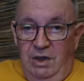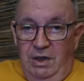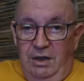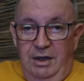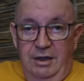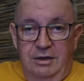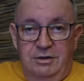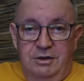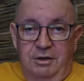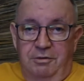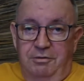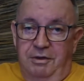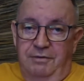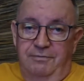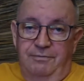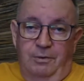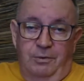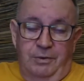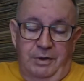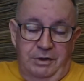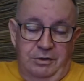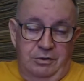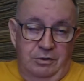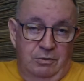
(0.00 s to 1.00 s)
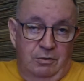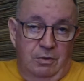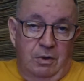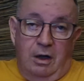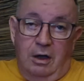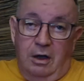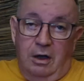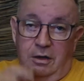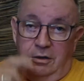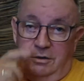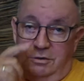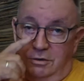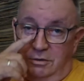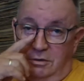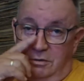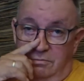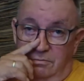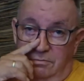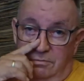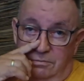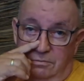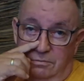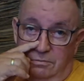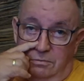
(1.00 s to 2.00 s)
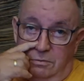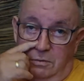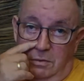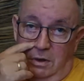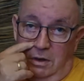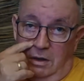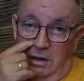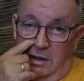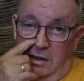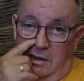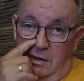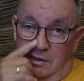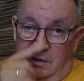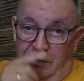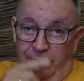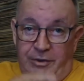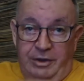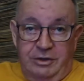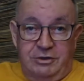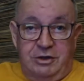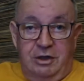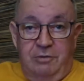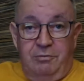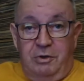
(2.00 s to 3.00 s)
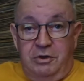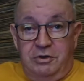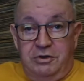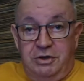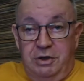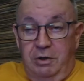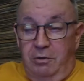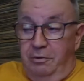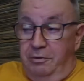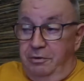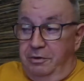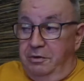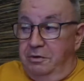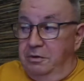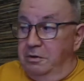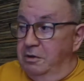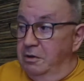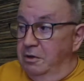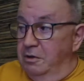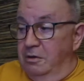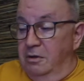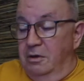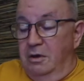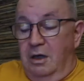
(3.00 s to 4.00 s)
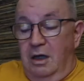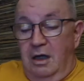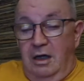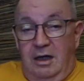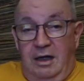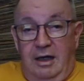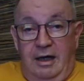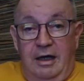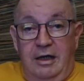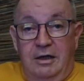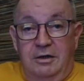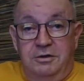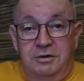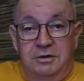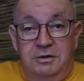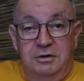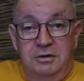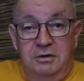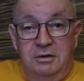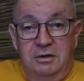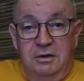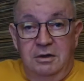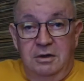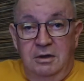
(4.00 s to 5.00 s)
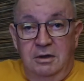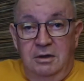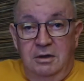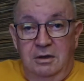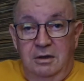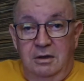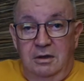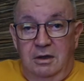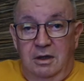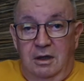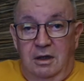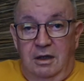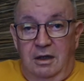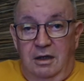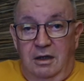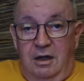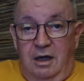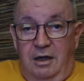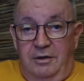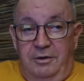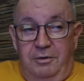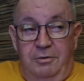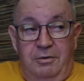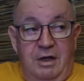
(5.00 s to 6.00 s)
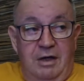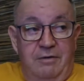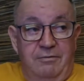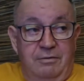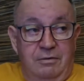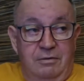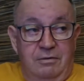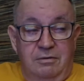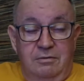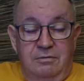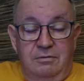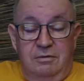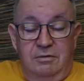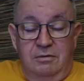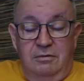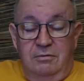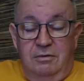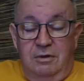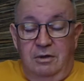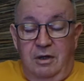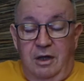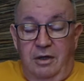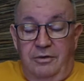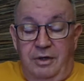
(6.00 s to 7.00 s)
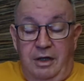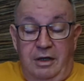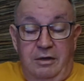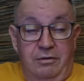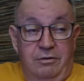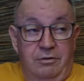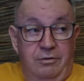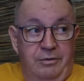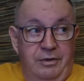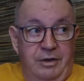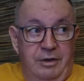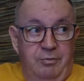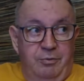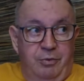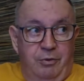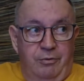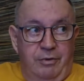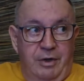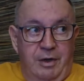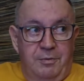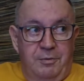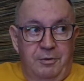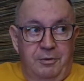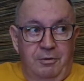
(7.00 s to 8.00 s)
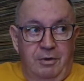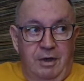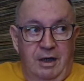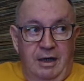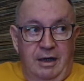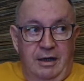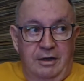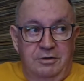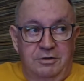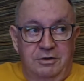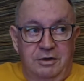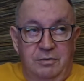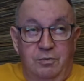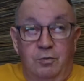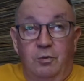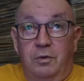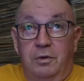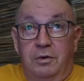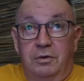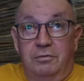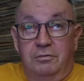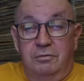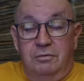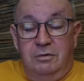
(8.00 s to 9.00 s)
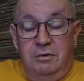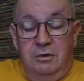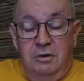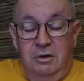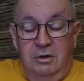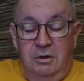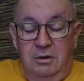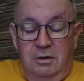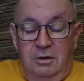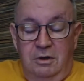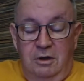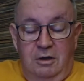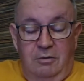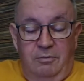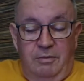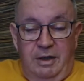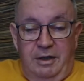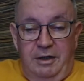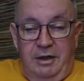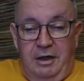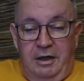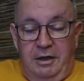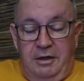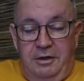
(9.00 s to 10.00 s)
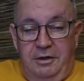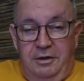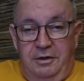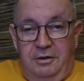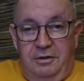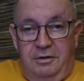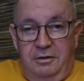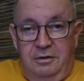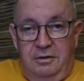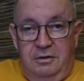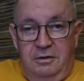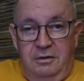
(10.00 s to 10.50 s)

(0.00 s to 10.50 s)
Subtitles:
it's only 42 watts. The rest of them are solar lights. I do have, I think, 3 perimeter lights and one on my deck here.